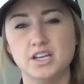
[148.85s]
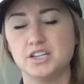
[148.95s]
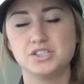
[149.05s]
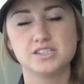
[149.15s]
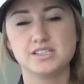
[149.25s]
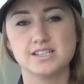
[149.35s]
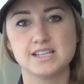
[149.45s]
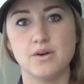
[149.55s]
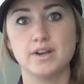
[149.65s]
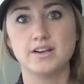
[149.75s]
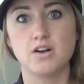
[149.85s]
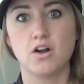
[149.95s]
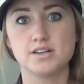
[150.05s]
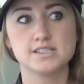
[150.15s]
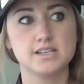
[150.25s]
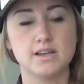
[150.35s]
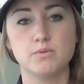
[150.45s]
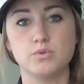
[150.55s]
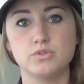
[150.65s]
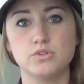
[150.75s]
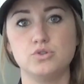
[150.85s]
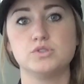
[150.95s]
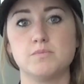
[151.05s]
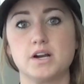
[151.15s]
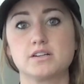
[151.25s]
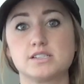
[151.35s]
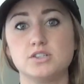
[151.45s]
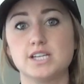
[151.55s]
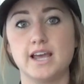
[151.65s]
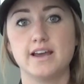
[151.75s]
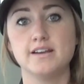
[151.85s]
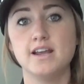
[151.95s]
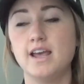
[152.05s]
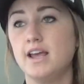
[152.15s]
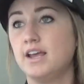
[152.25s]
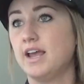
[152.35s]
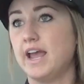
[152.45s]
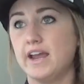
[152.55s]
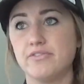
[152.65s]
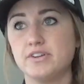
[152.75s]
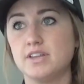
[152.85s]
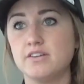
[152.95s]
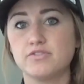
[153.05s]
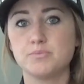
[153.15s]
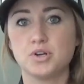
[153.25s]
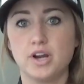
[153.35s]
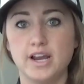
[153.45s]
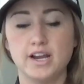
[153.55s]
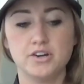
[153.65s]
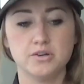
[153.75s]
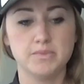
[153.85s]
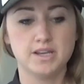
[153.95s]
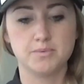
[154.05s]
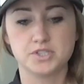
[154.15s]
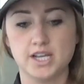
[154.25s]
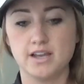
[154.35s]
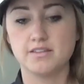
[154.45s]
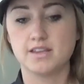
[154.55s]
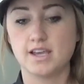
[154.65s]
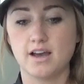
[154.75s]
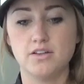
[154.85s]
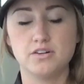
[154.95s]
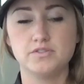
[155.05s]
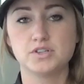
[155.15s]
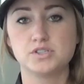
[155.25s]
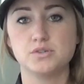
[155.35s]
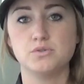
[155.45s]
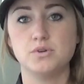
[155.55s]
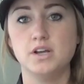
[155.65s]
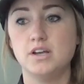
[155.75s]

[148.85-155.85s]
It just sticks out, and it will lose marks. So your tan, everything from your hair, your makeup, your tan, the color of your suit,